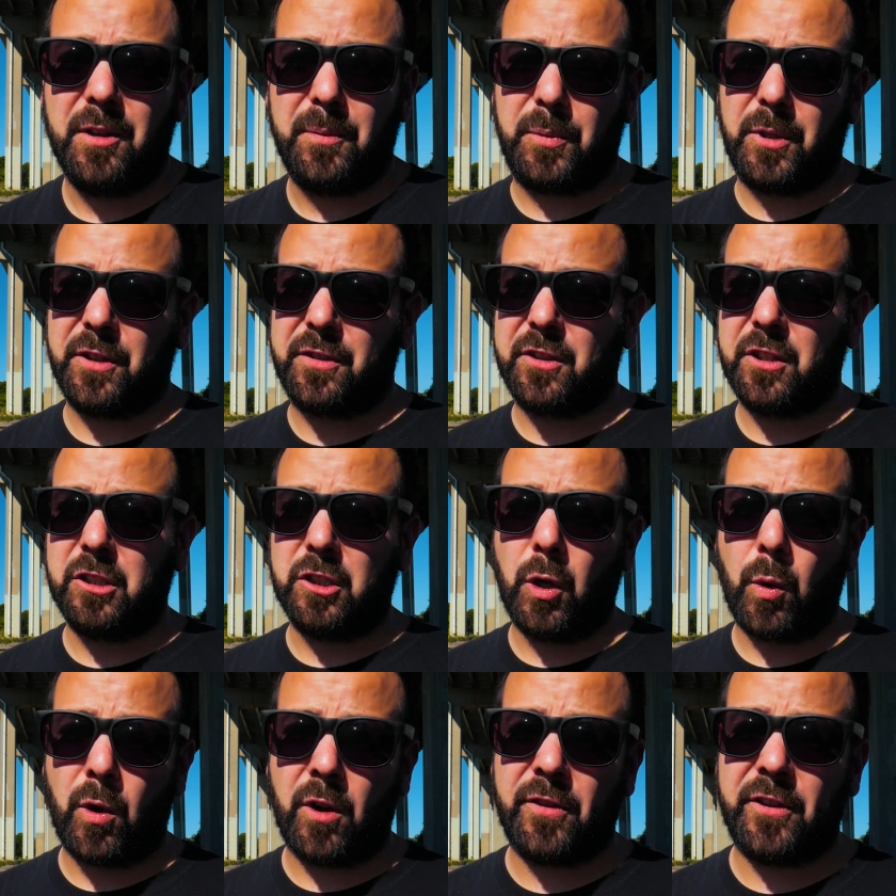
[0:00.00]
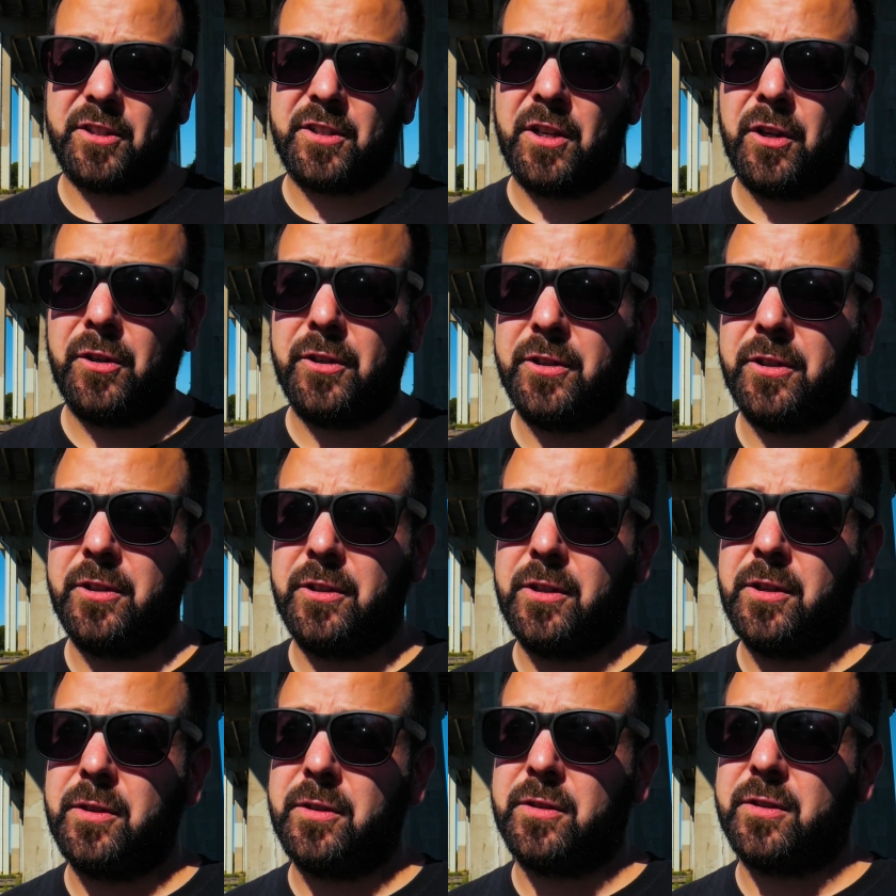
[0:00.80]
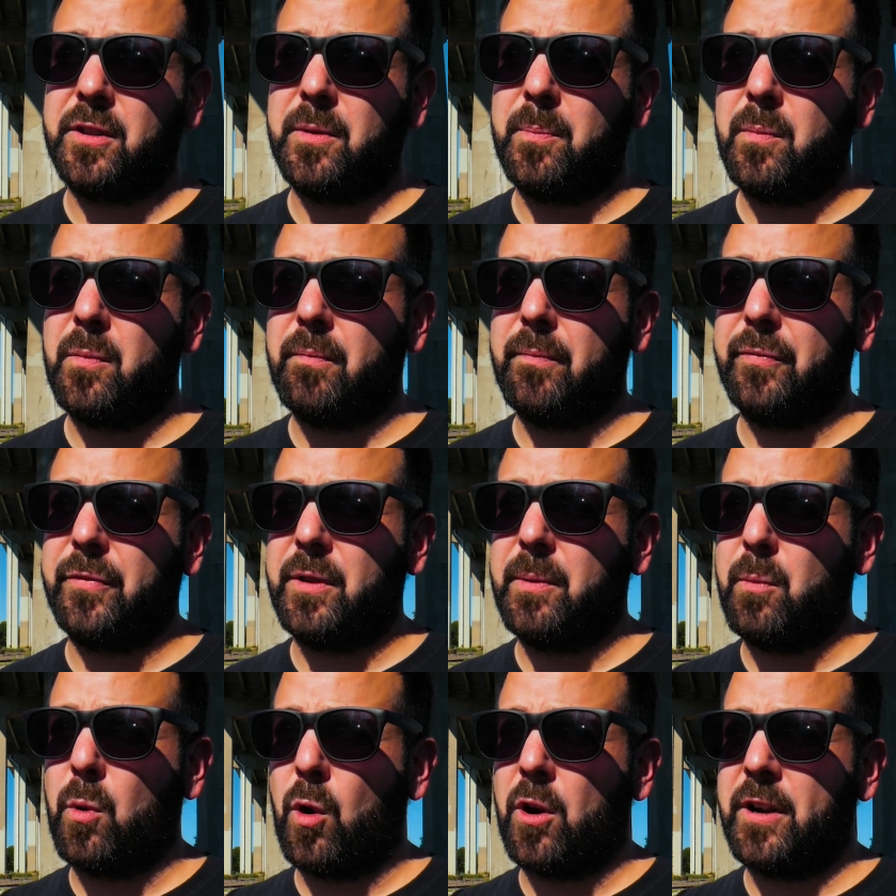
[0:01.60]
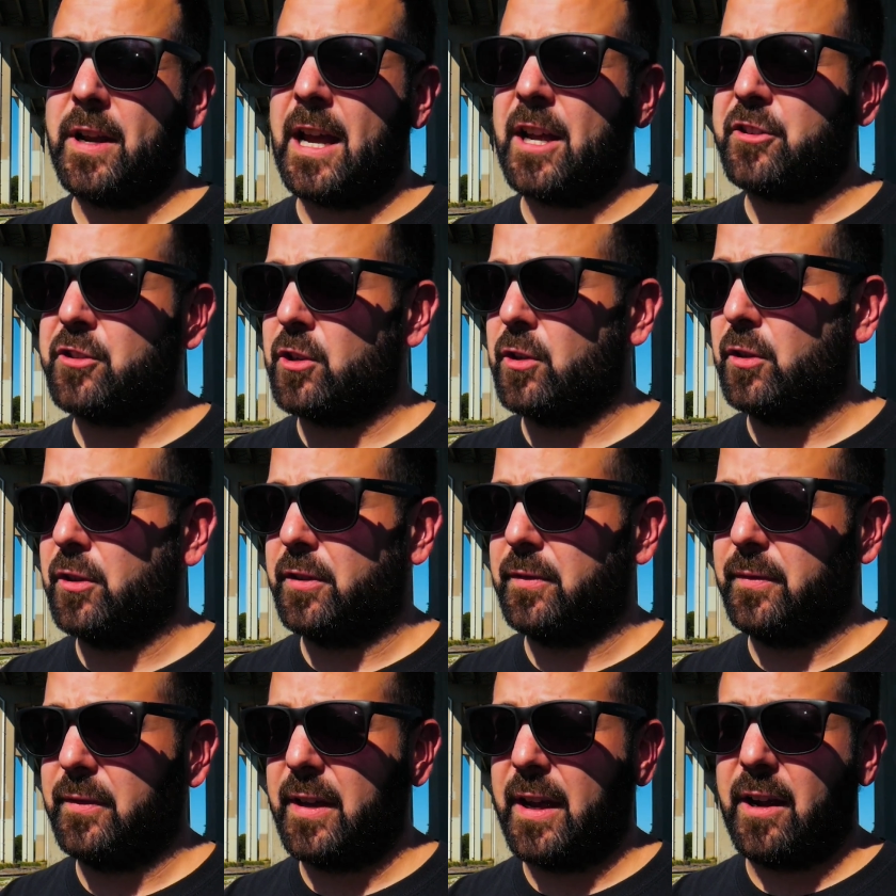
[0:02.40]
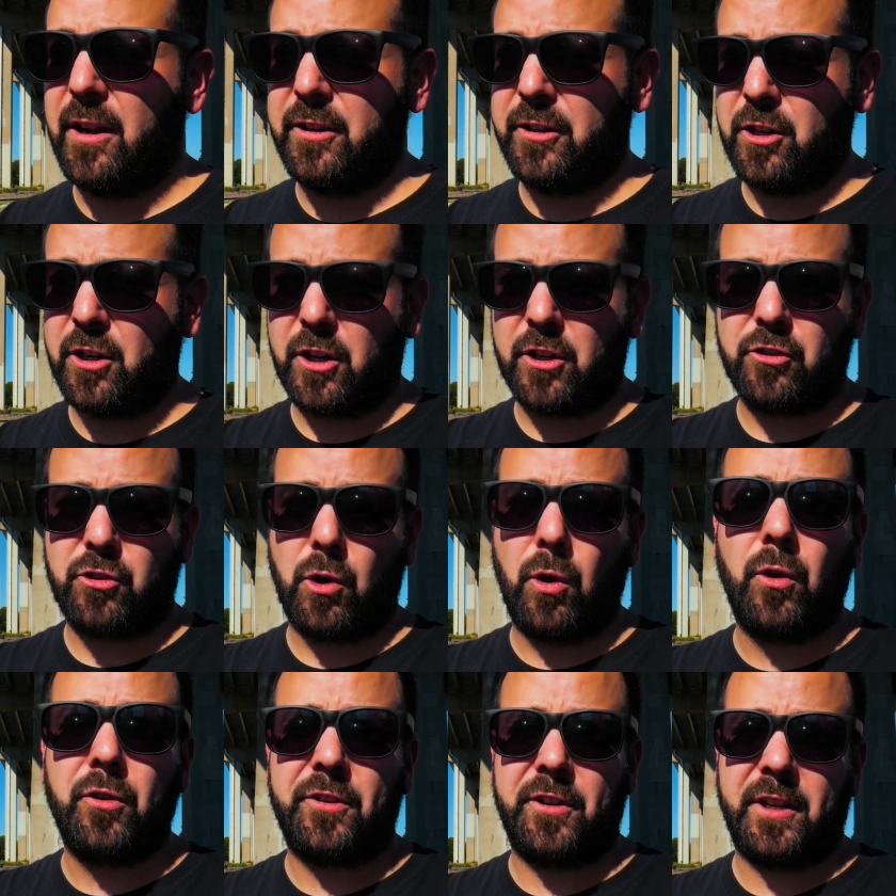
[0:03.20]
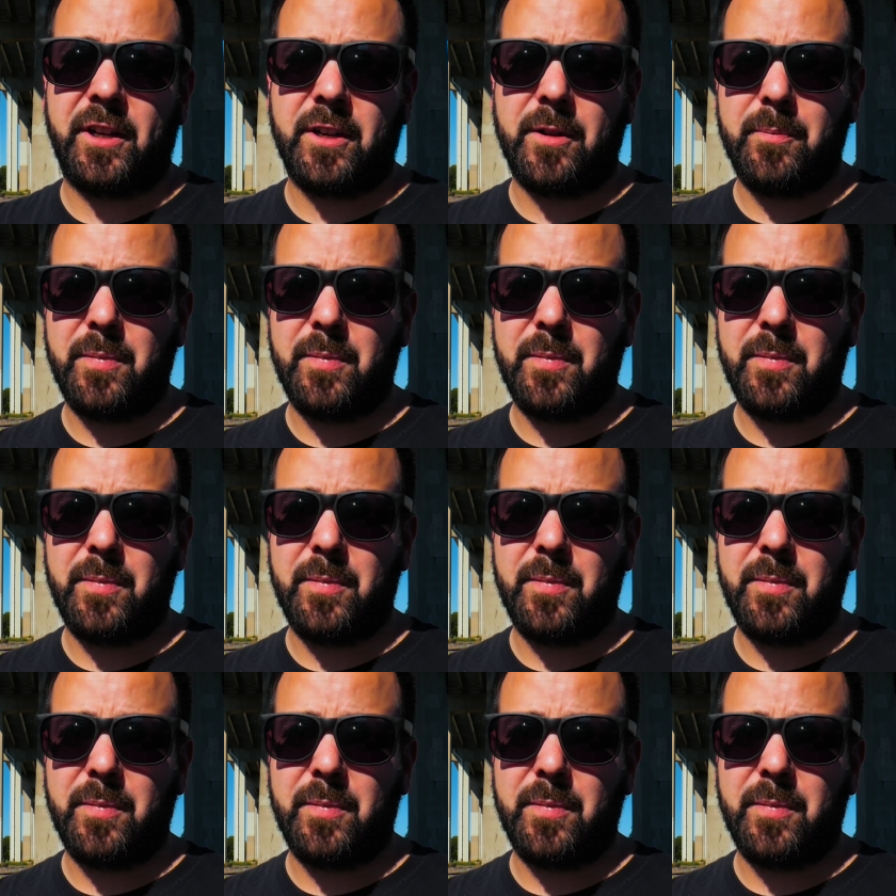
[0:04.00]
Plus, the lower the tilt you use, the more natural your controls are going to